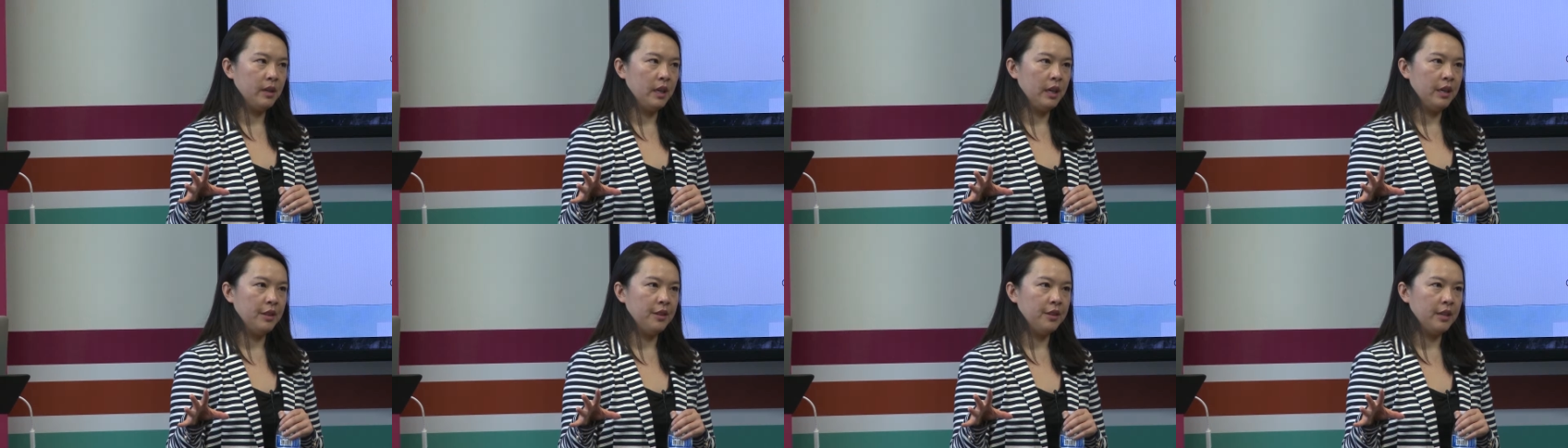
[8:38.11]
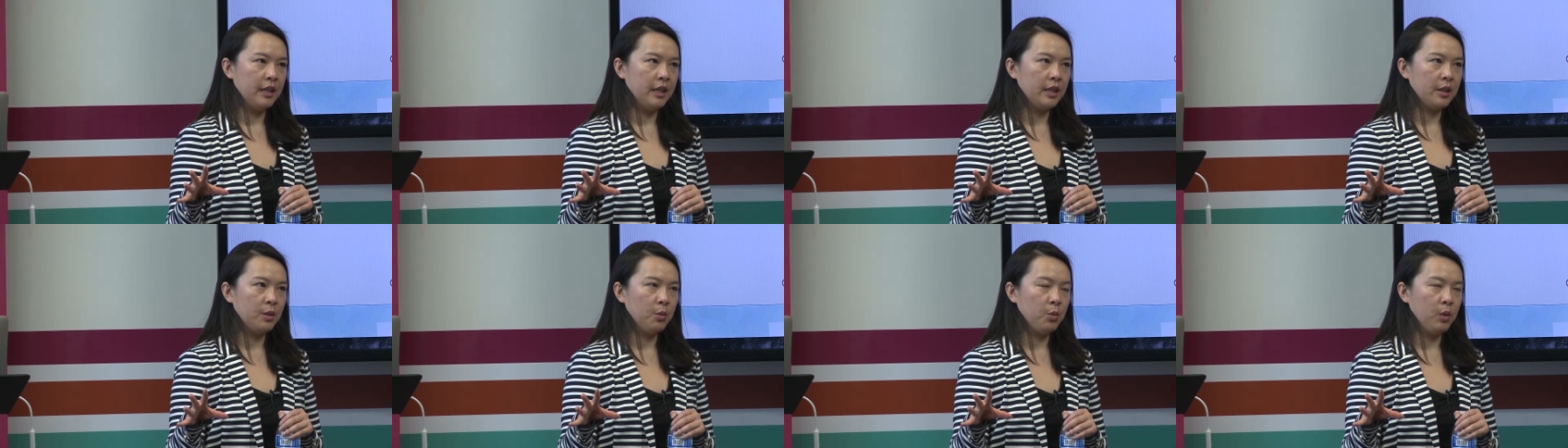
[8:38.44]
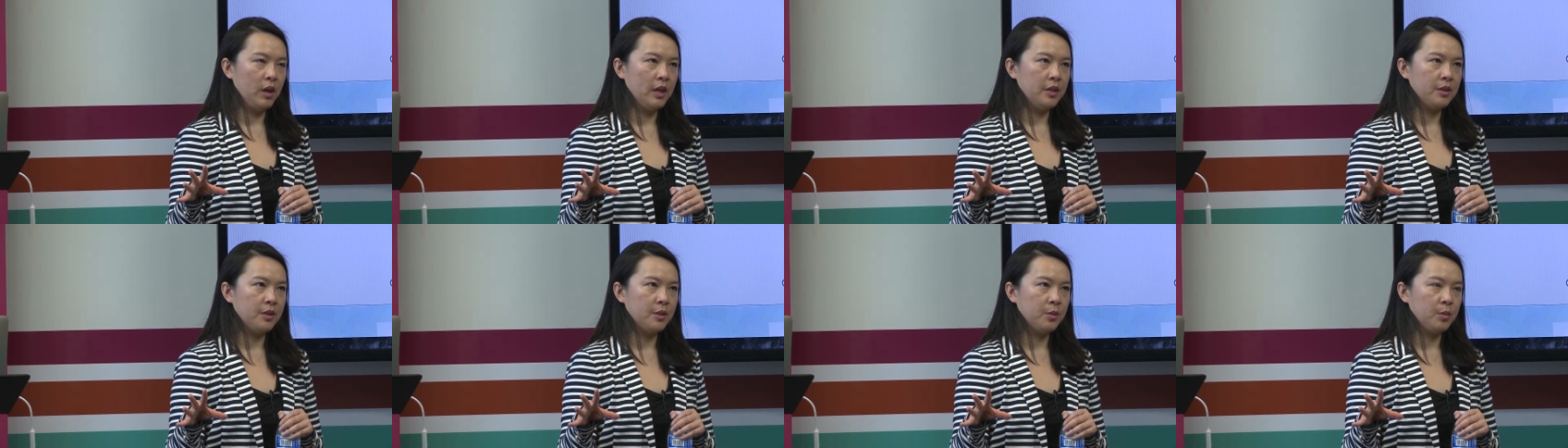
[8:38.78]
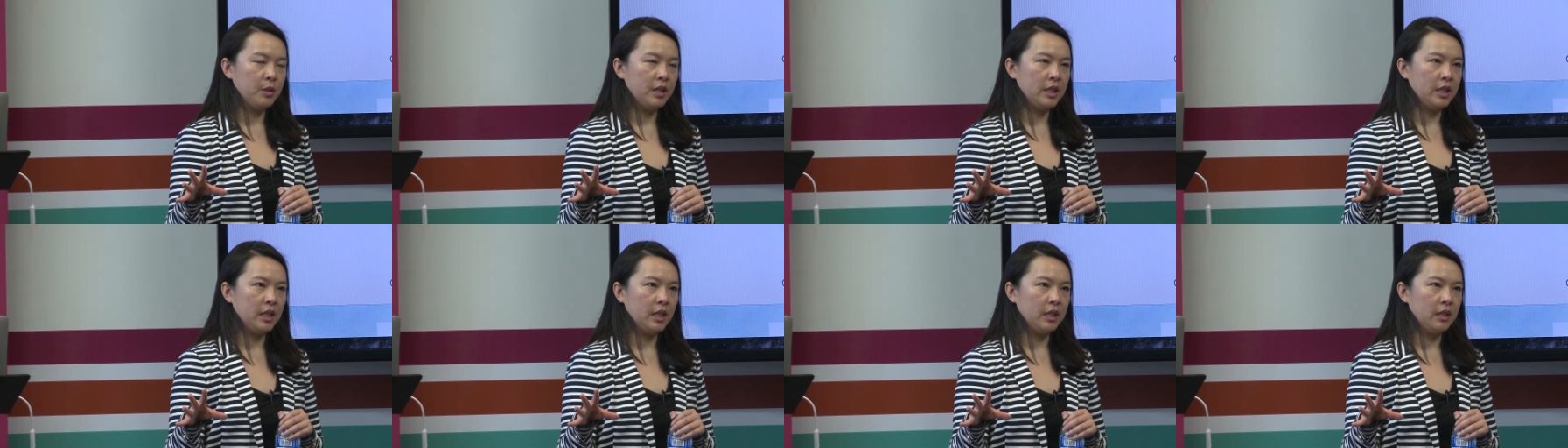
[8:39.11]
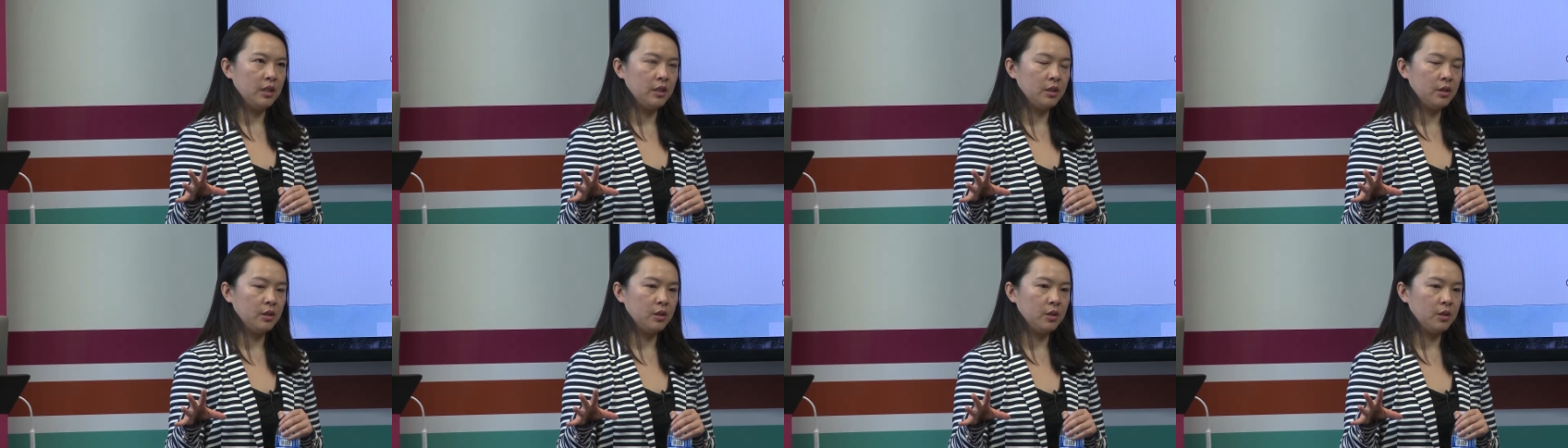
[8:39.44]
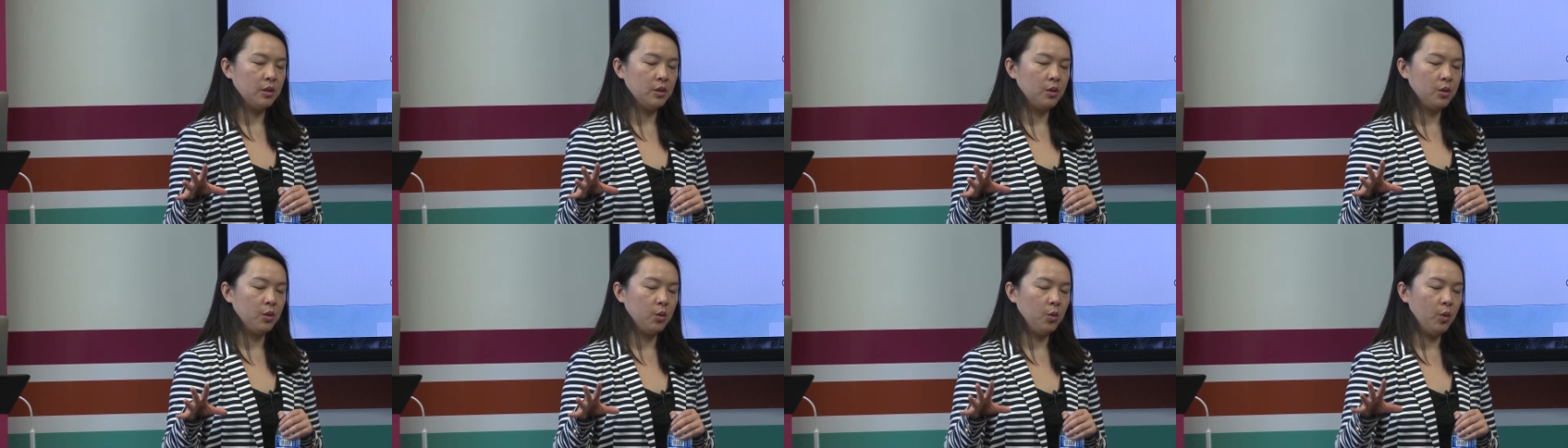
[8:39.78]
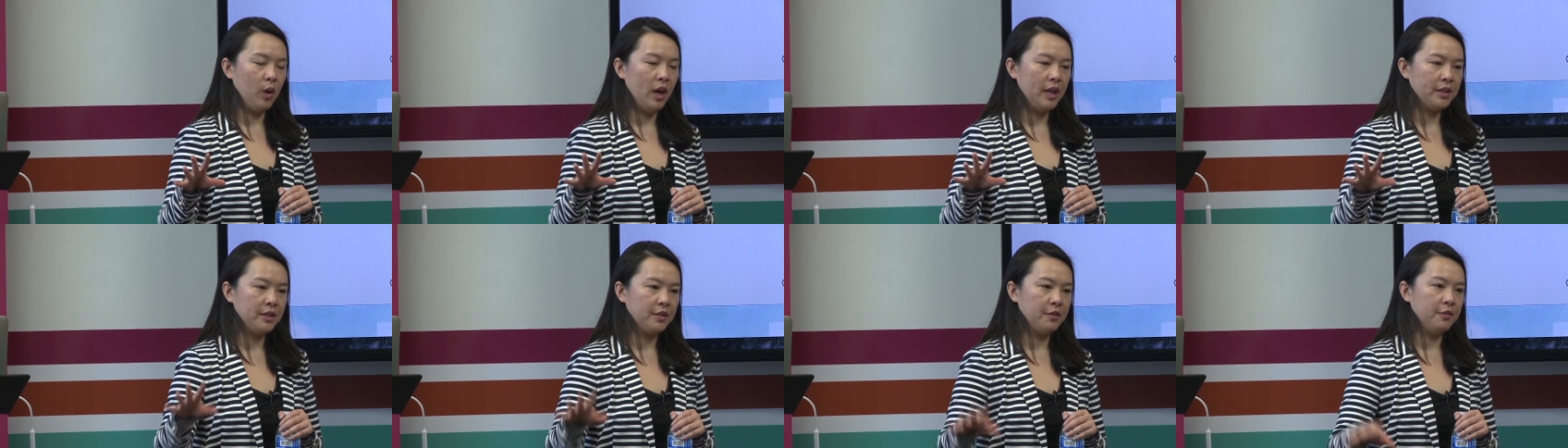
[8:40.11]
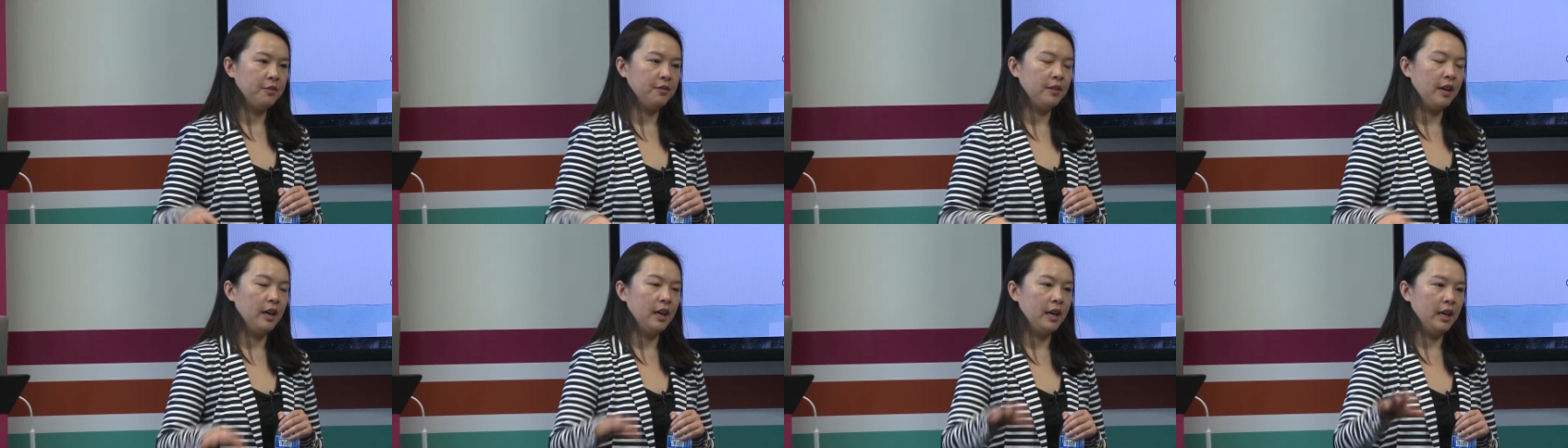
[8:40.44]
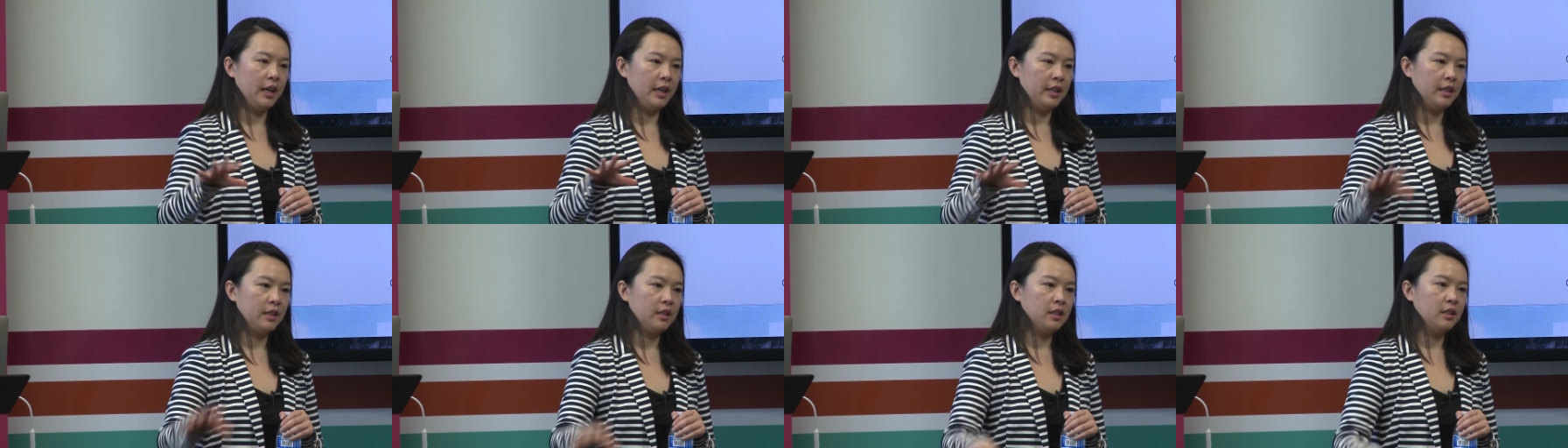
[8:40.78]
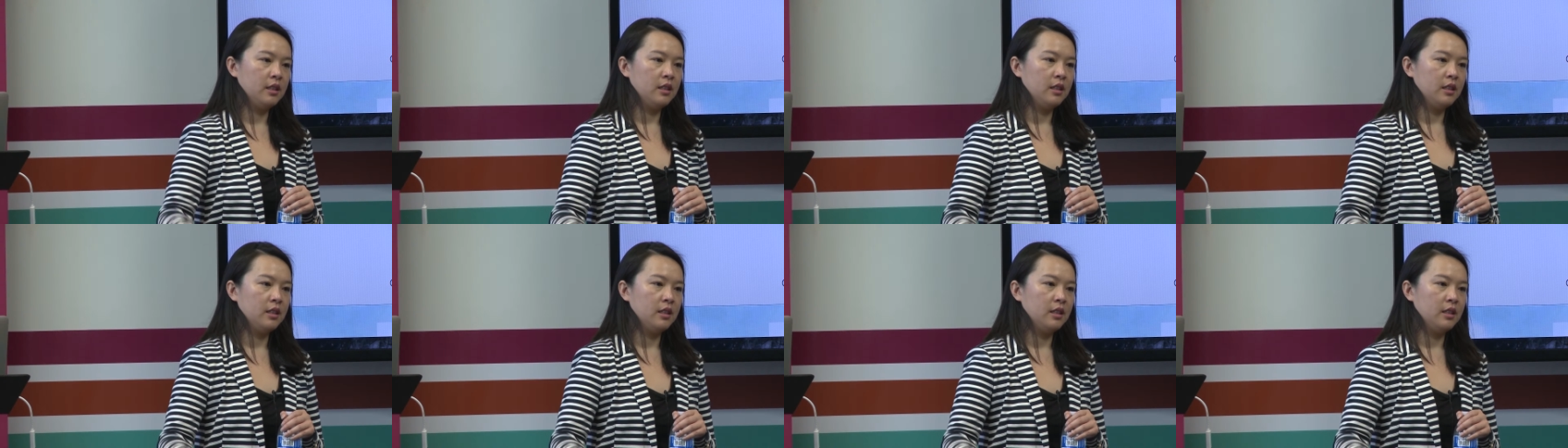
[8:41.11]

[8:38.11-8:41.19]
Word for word: I think once we can quantify